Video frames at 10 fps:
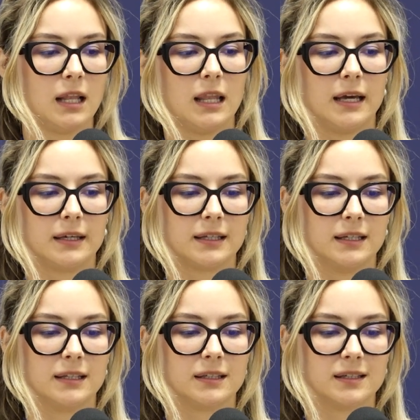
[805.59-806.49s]
Like
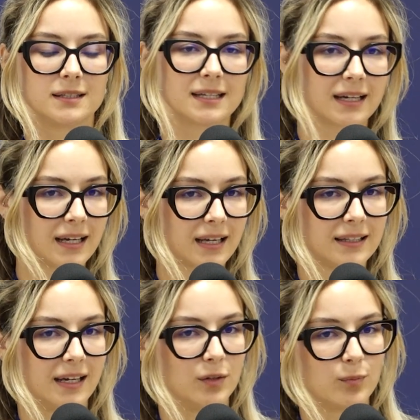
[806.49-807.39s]
in
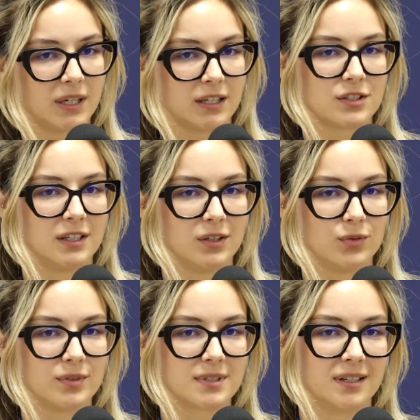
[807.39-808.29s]
Szeged and Pécs, they
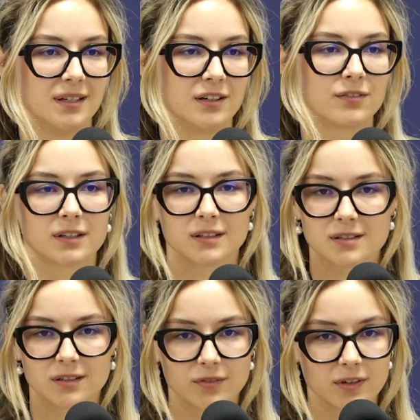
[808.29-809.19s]
use
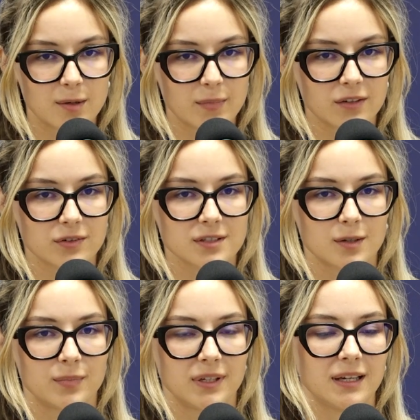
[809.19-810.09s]
reflectance confocal
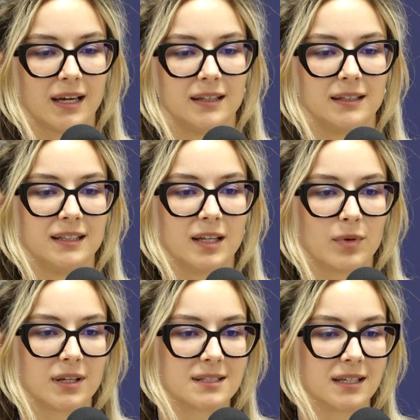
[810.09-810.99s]
microscopy, and in
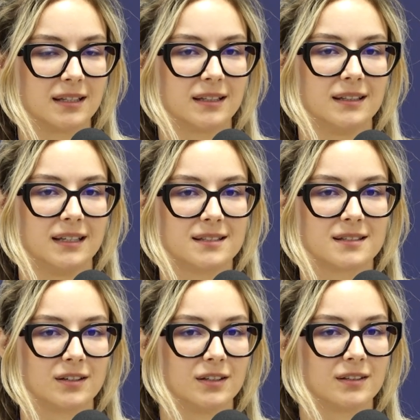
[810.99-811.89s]
Debrecen, they
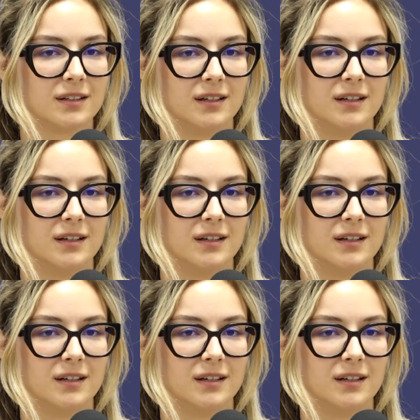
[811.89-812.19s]
start